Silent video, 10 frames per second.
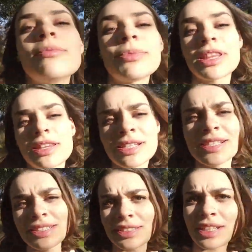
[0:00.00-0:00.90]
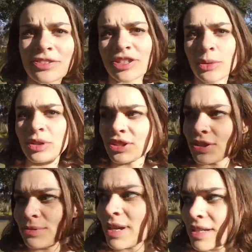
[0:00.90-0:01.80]
But the thing is, it's actually
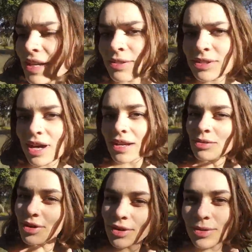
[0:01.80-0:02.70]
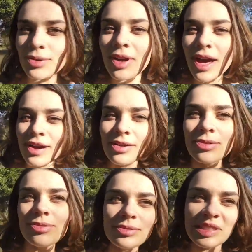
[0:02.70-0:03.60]
winter right now, so I don't know
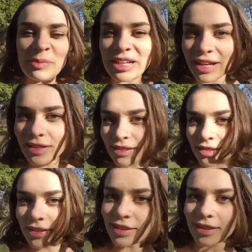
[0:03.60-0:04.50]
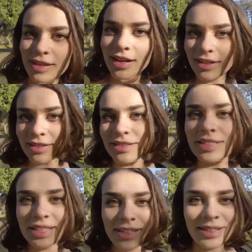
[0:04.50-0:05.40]
how spectacular the
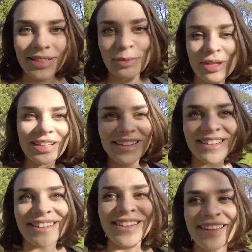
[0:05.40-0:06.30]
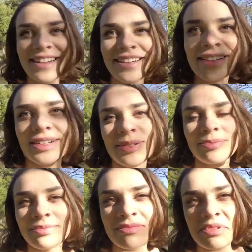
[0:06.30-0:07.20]
gardens are gonna be.
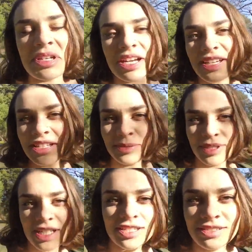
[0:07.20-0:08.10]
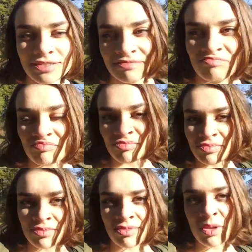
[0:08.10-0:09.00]
But I guess we can
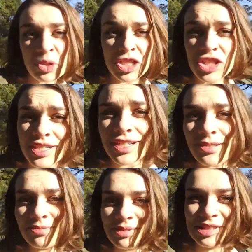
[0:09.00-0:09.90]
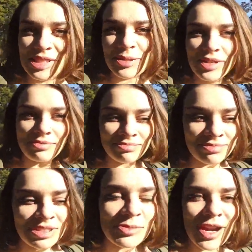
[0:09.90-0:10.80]
check it out and see what
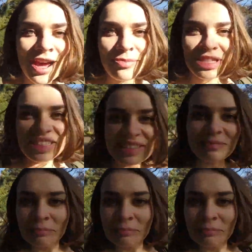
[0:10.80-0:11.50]
happens.